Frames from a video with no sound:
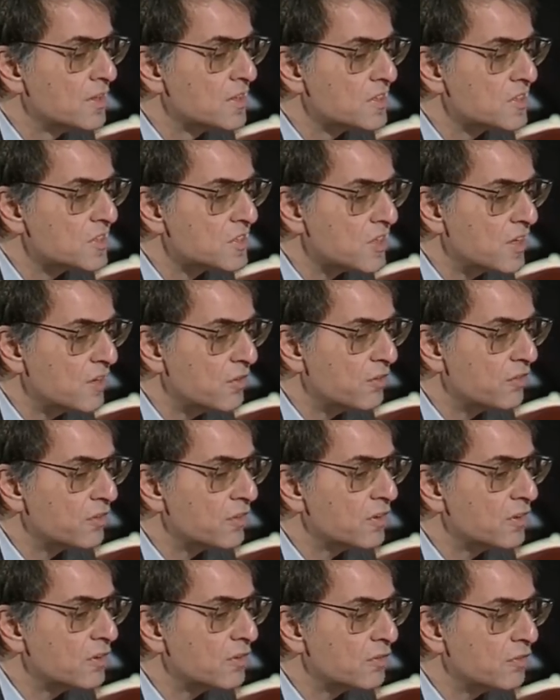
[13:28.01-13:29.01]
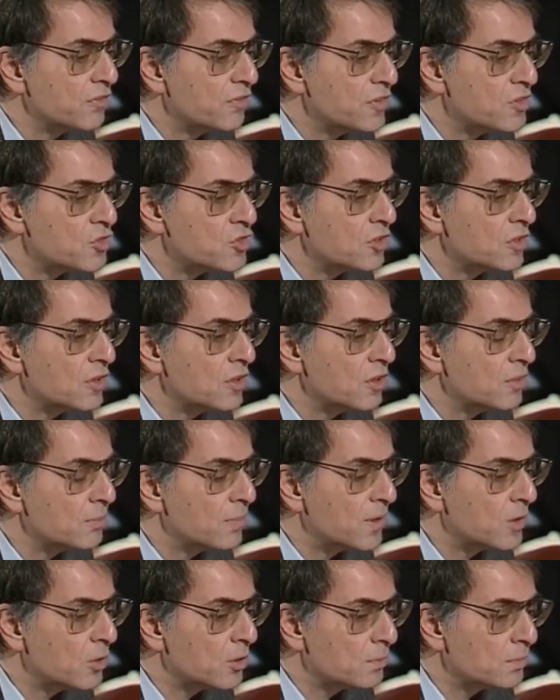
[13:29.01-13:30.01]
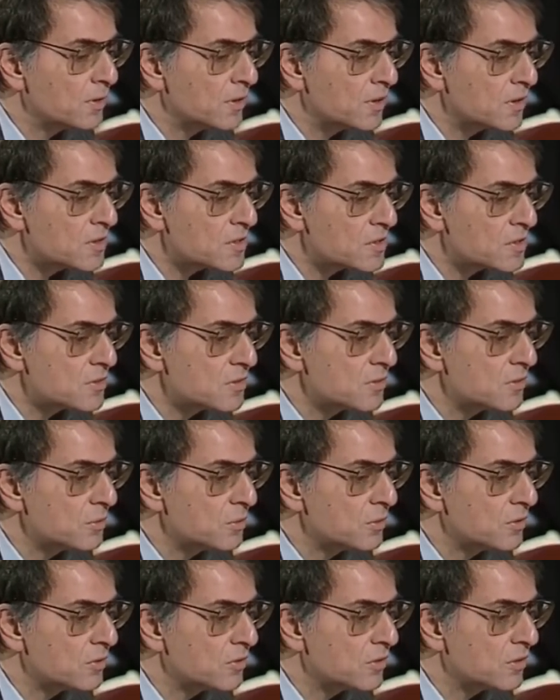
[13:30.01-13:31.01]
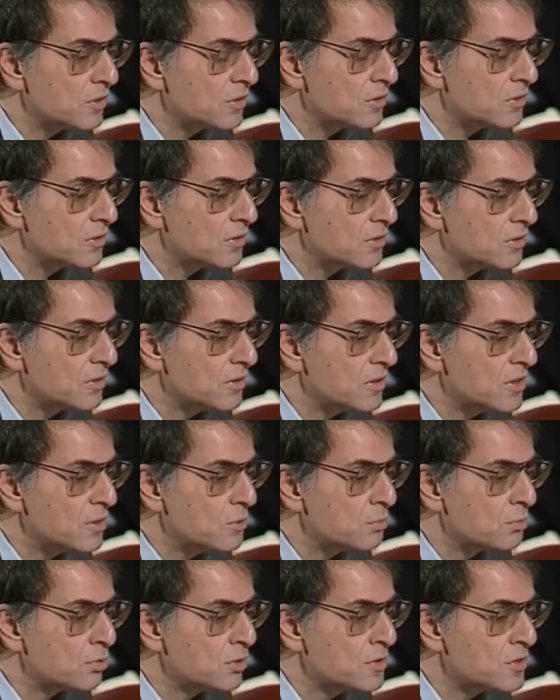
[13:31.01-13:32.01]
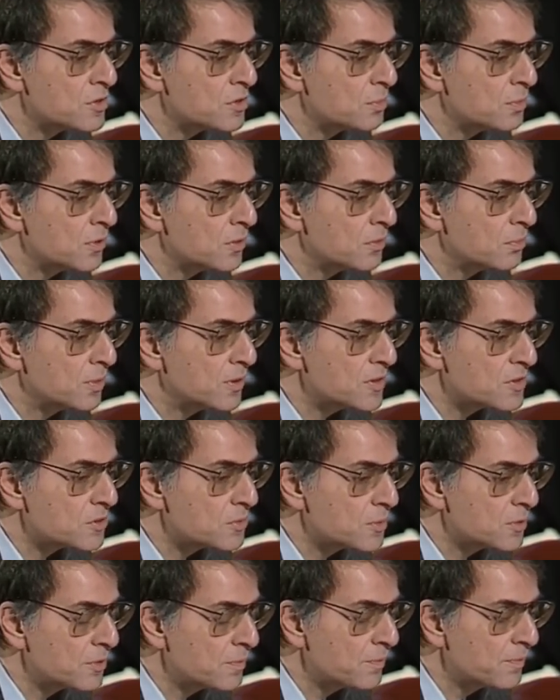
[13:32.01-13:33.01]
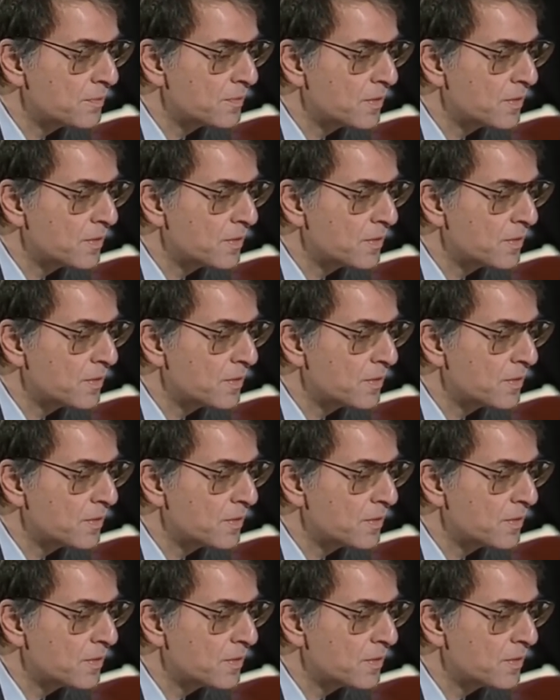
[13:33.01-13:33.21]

Safe fission power plants, which are uh, in principle possible